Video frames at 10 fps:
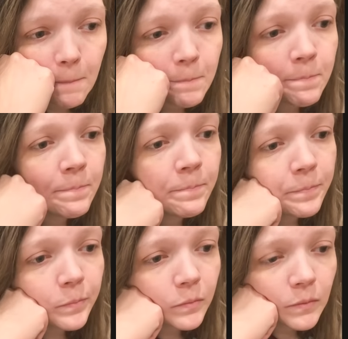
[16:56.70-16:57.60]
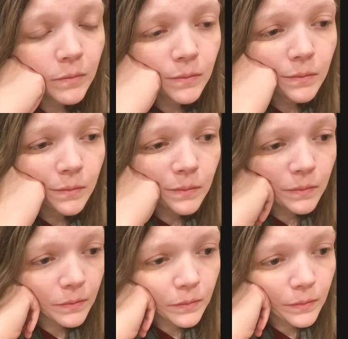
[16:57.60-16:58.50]

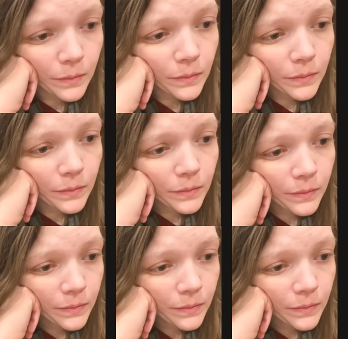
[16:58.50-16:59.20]
Nothing is said.